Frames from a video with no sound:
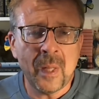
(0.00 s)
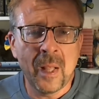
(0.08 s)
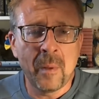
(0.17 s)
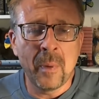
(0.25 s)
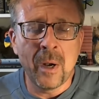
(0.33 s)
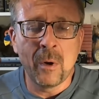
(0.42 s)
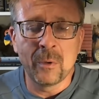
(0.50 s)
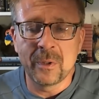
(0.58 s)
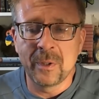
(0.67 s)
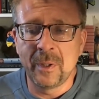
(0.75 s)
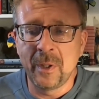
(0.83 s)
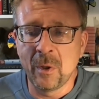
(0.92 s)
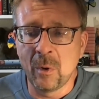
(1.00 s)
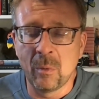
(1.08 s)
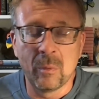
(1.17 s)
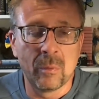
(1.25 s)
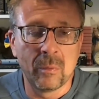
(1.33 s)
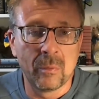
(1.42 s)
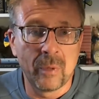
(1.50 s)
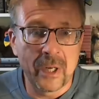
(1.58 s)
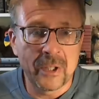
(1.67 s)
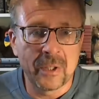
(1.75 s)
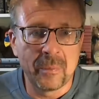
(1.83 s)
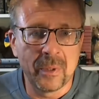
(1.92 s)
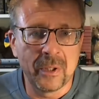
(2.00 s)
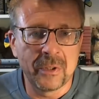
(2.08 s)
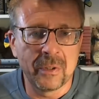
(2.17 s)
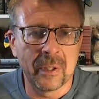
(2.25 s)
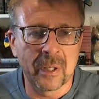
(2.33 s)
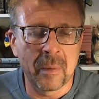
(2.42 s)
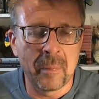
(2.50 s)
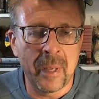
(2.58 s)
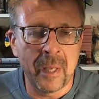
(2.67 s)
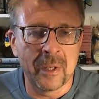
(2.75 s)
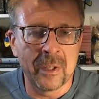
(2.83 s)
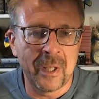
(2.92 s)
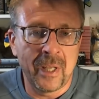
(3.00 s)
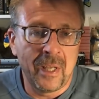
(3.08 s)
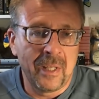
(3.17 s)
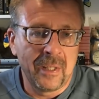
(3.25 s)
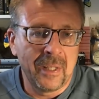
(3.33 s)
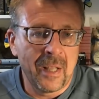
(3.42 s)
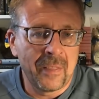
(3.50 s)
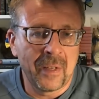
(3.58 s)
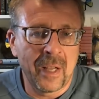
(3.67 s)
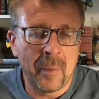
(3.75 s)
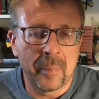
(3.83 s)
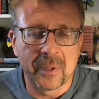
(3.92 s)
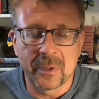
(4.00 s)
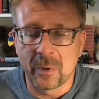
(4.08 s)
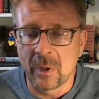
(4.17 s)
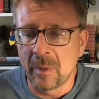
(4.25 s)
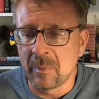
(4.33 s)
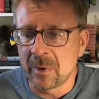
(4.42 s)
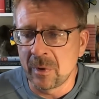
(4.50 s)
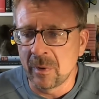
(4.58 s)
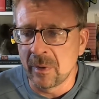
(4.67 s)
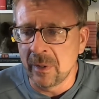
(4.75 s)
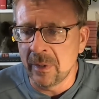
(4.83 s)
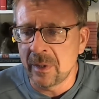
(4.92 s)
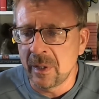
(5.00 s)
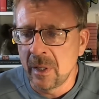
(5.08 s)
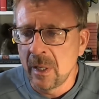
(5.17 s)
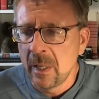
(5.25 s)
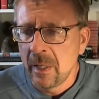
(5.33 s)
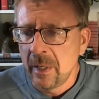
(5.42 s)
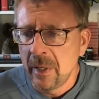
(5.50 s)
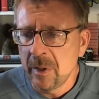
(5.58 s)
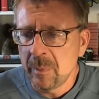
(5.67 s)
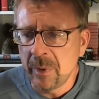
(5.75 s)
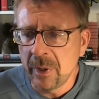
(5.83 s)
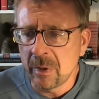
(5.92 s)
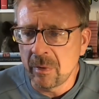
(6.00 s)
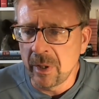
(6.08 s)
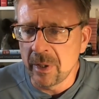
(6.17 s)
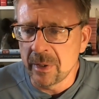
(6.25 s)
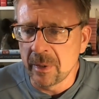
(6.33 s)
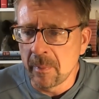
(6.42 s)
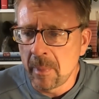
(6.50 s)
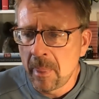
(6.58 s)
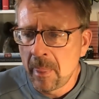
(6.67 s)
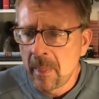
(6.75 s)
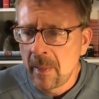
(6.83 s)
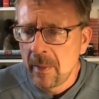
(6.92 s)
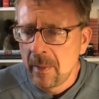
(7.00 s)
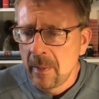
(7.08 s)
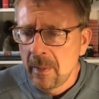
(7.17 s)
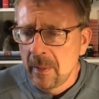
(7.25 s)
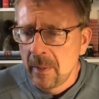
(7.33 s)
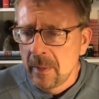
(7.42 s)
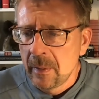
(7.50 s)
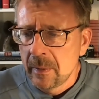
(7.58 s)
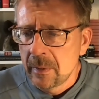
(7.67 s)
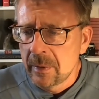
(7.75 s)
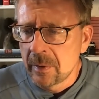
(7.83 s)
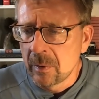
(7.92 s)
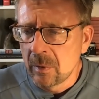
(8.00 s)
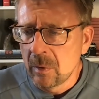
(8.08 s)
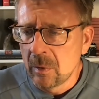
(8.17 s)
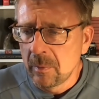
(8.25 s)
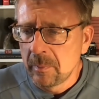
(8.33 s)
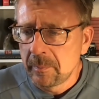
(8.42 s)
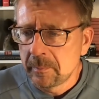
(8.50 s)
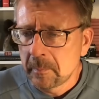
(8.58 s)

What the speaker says: about Russian military command, and nothing happens to him. So it's pretty crazy. So